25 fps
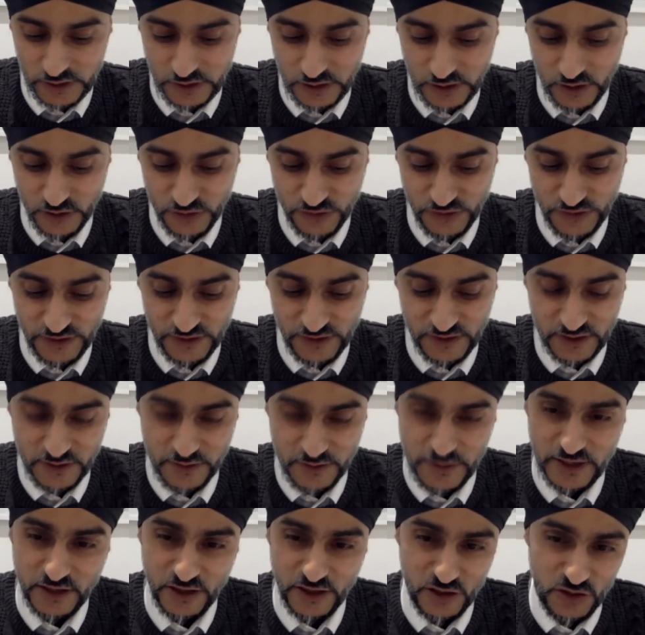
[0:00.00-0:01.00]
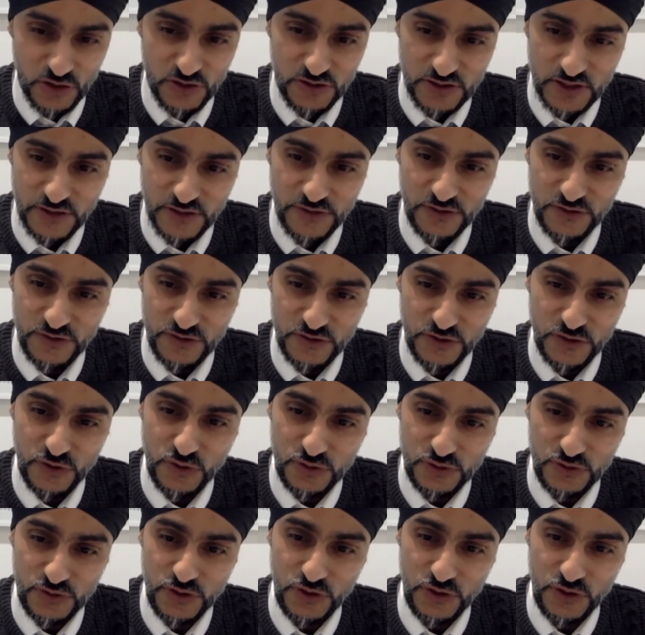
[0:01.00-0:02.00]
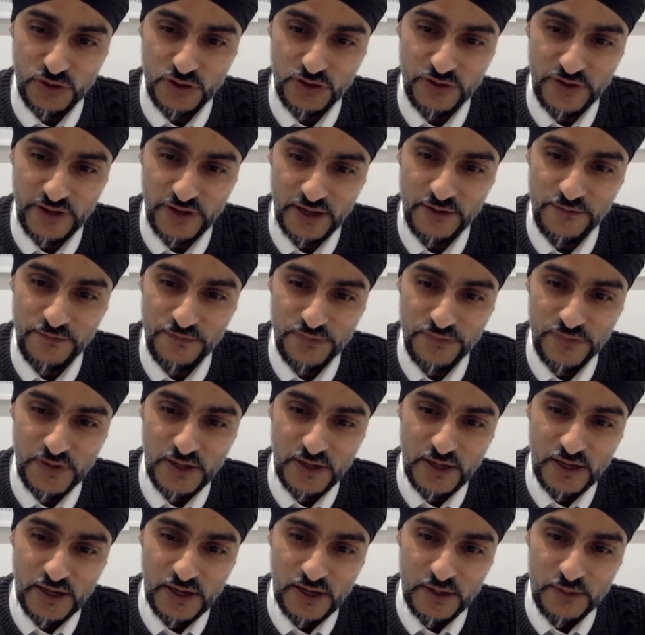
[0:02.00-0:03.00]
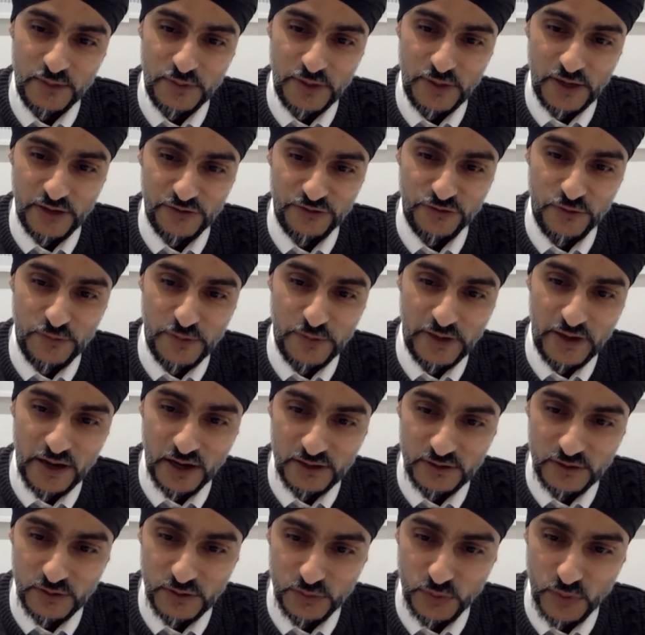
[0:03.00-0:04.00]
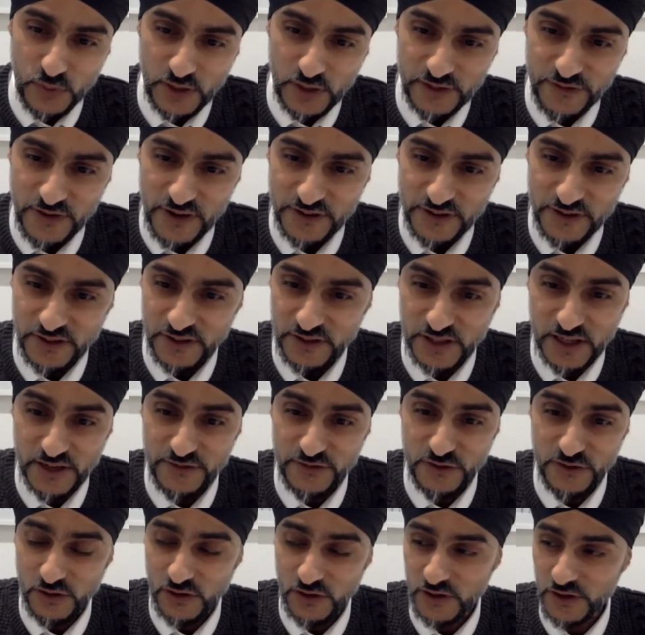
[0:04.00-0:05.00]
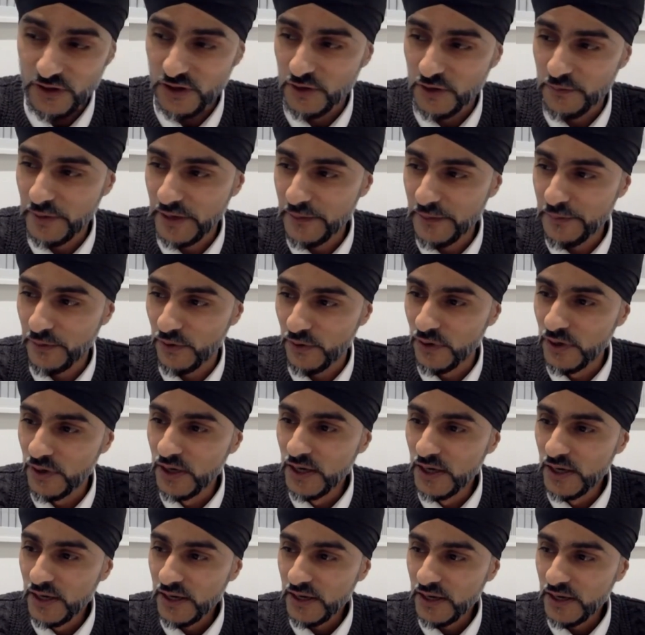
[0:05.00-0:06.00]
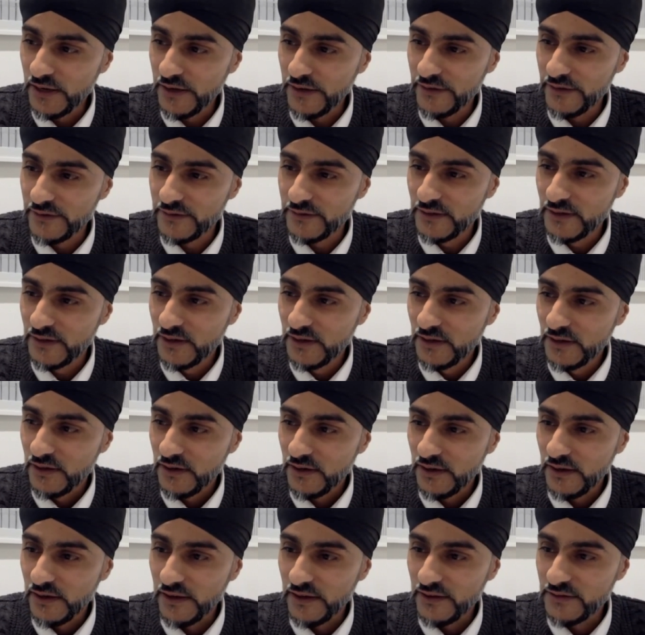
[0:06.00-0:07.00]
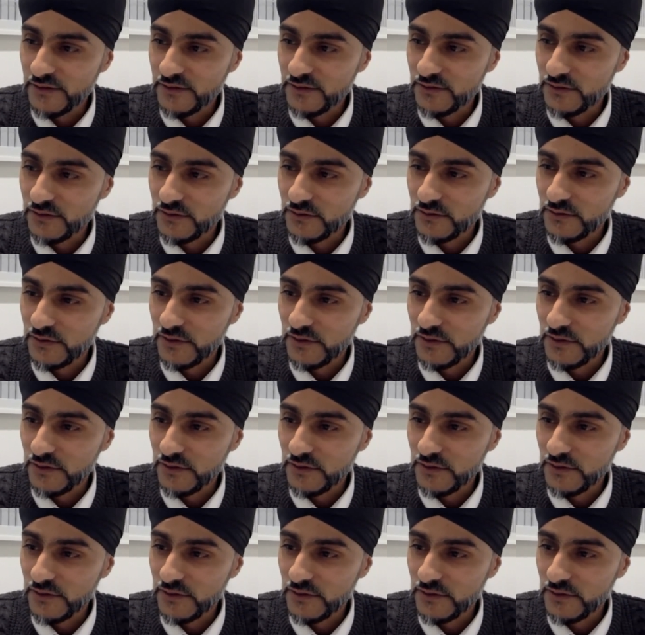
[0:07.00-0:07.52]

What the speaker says: those things can make a huge difference to your career. But for me, what advice I'd give to a lot of young people is be